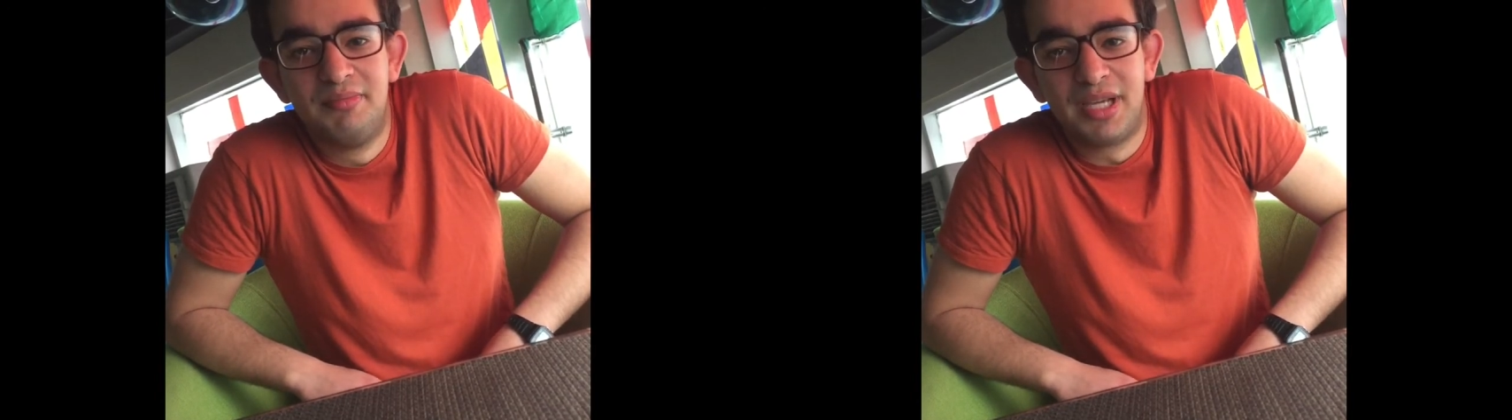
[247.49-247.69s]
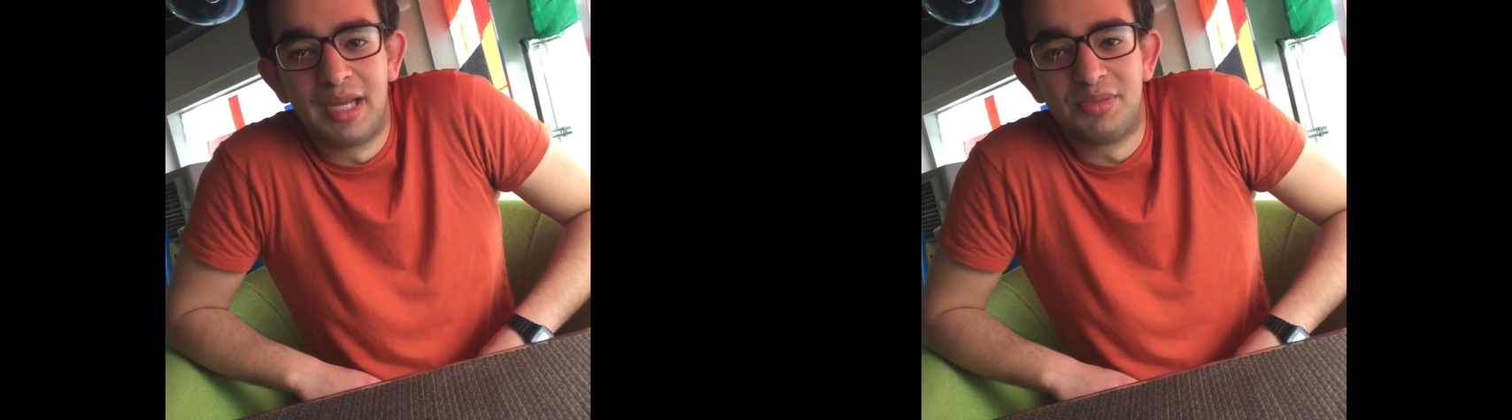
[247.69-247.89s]

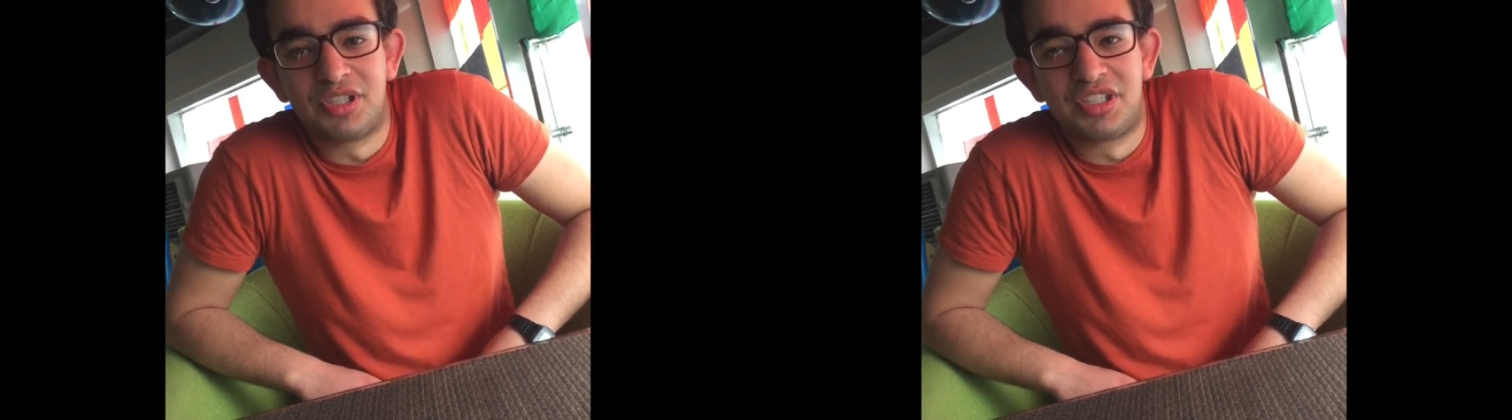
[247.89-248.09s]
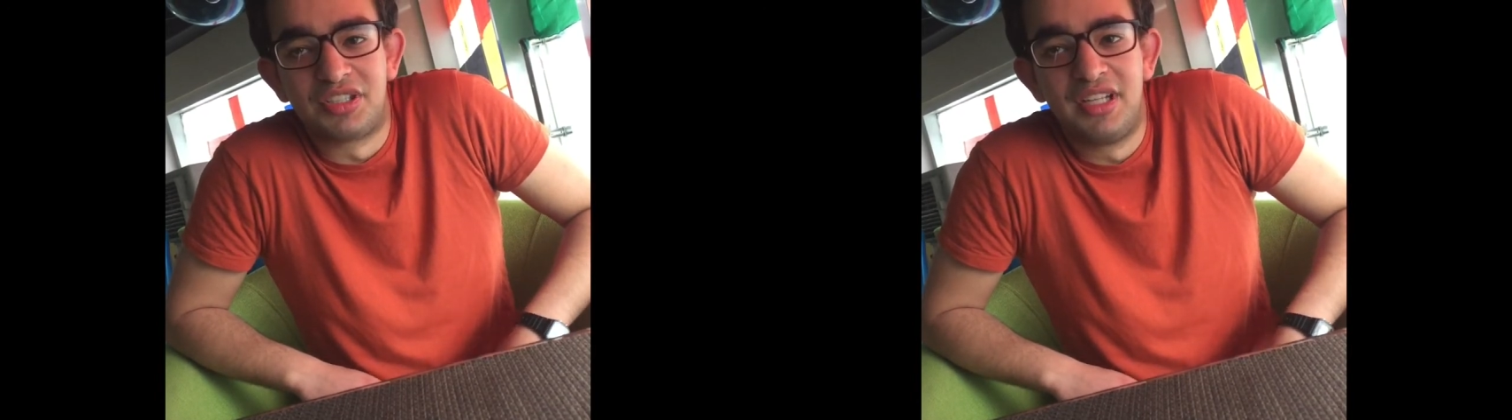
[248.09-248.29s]
being able
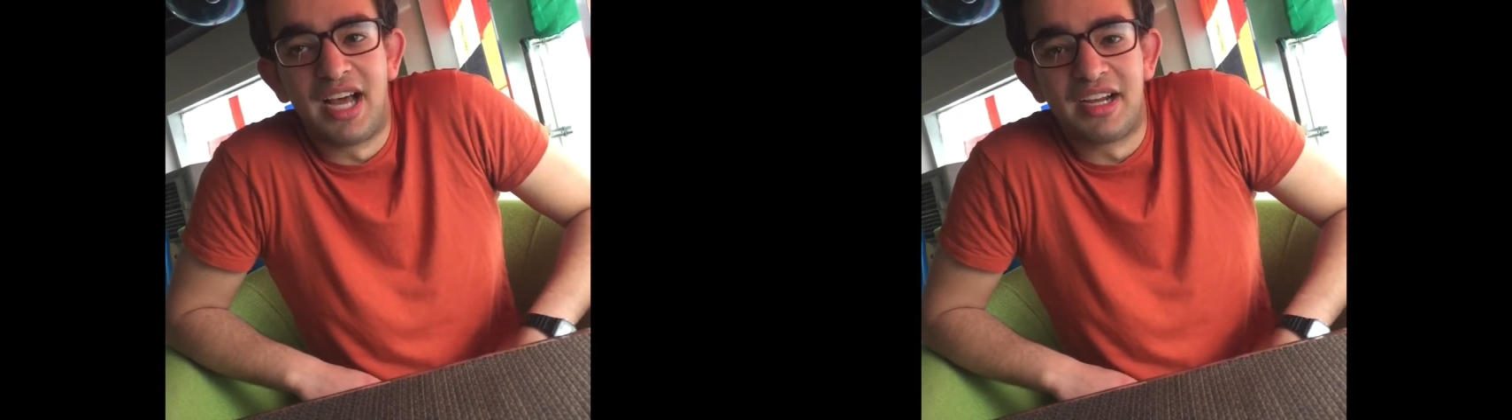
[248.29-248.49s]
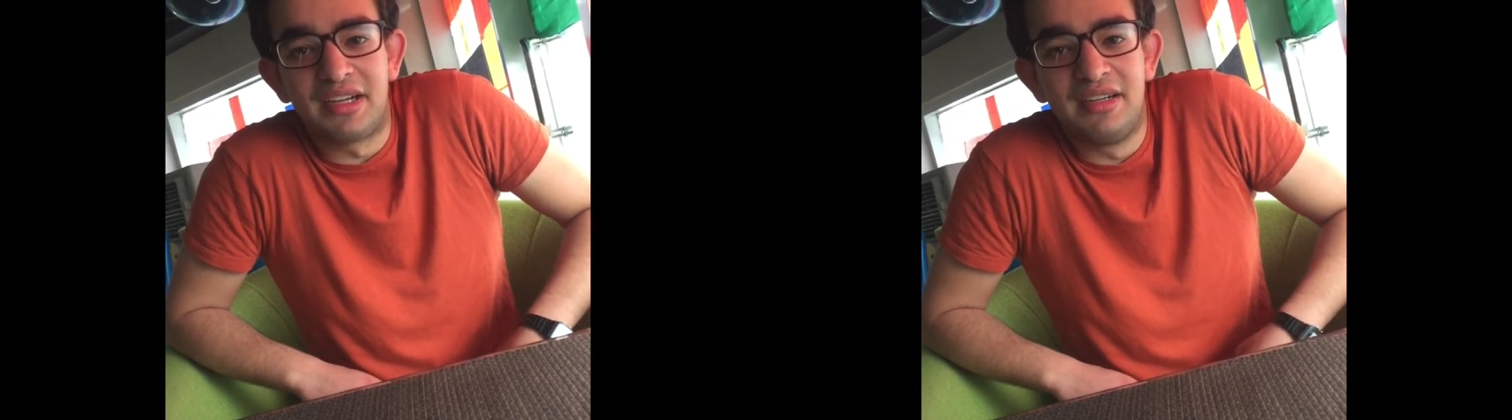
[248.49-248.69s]
to
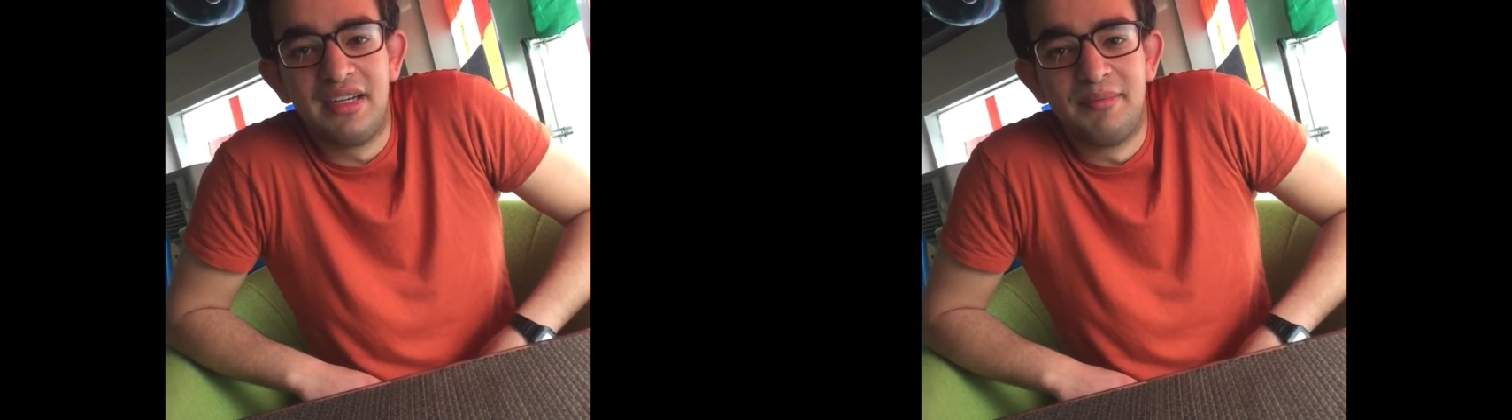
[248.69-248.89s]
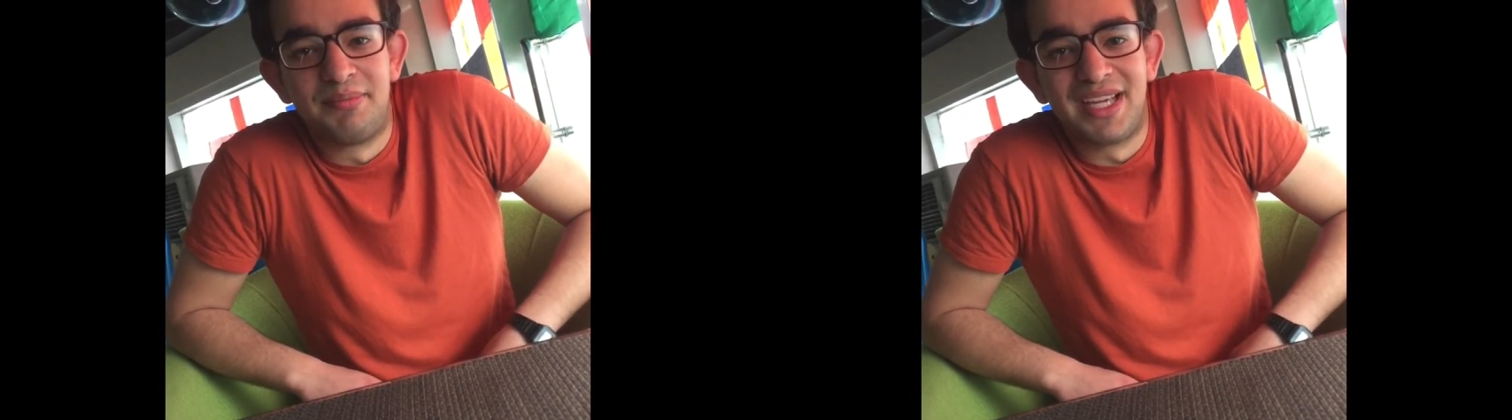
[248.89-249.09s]
like
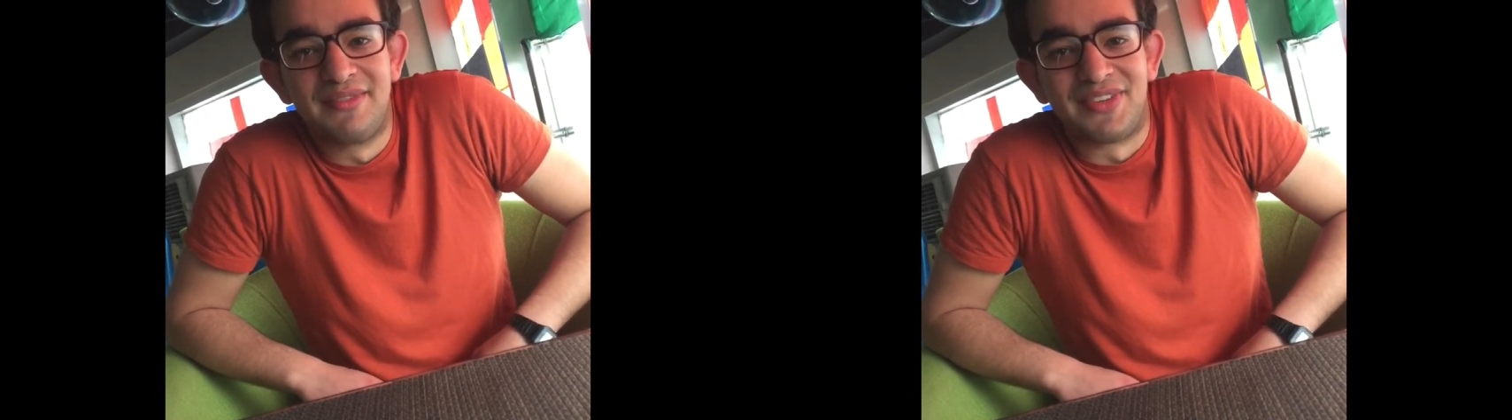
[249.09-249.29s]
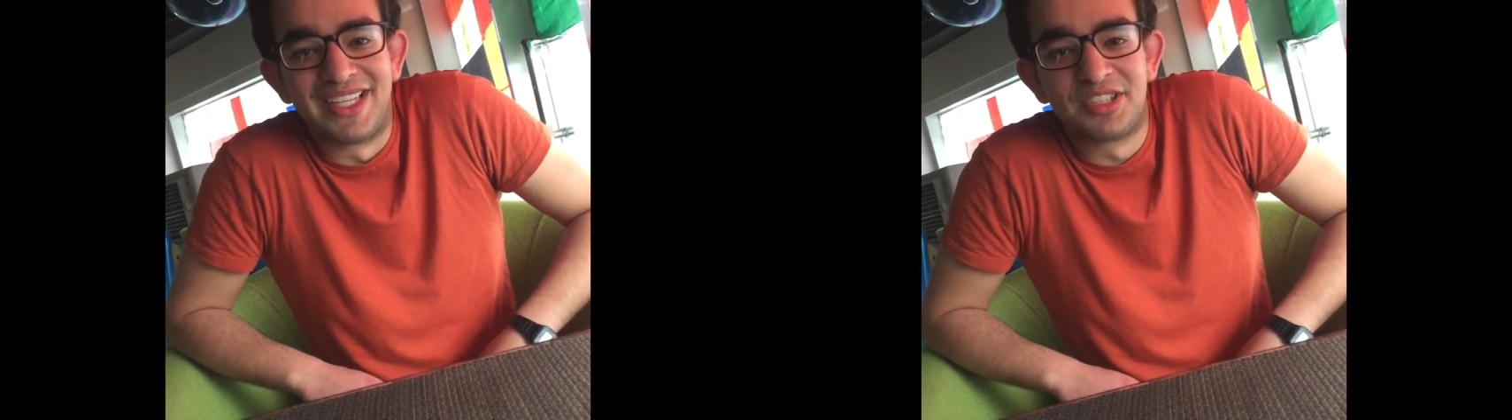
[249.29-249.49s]
be
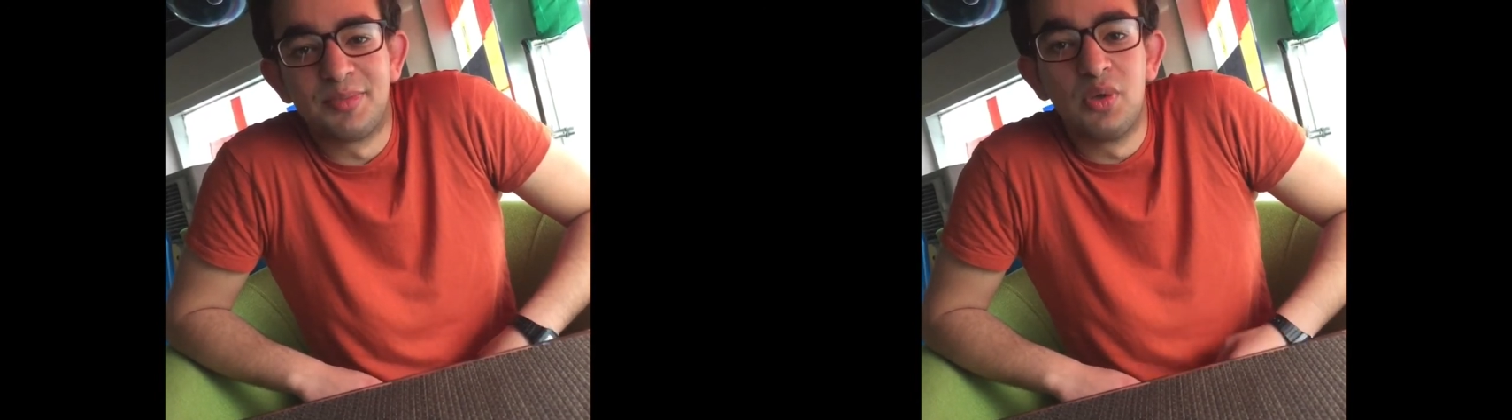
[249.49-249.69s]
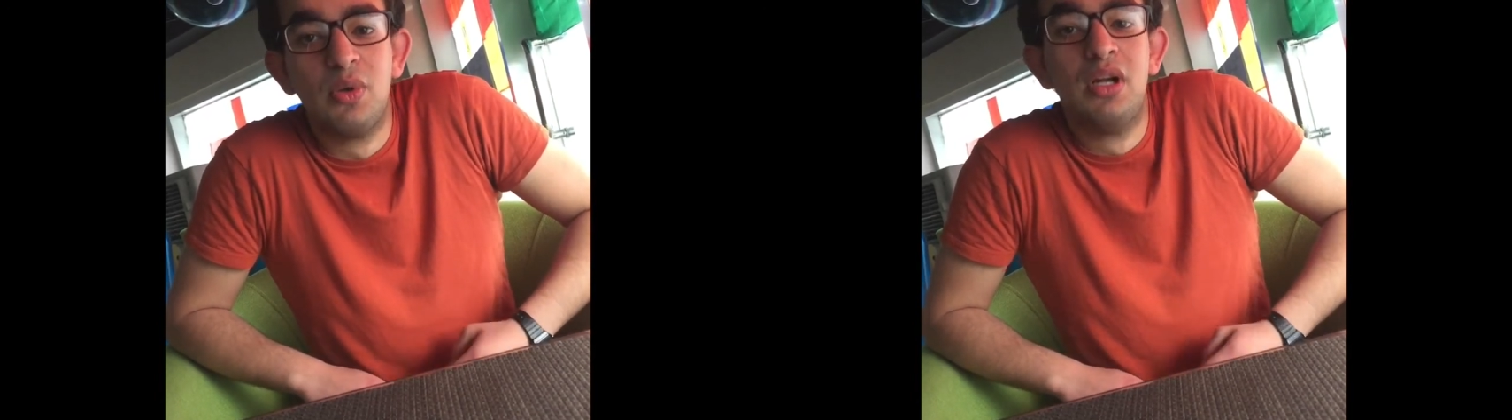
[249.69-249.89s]

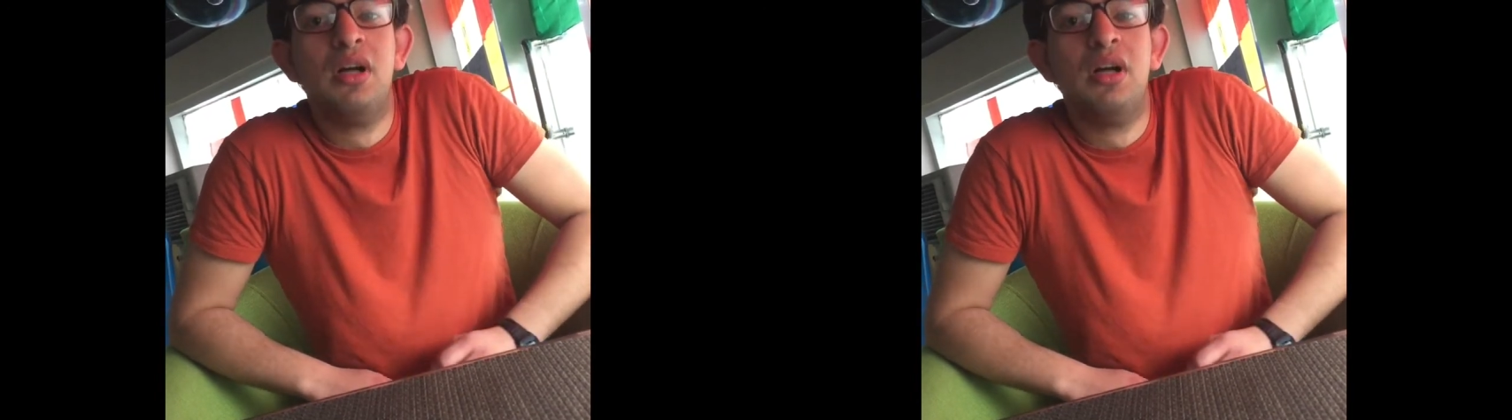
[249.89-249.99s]
invisible,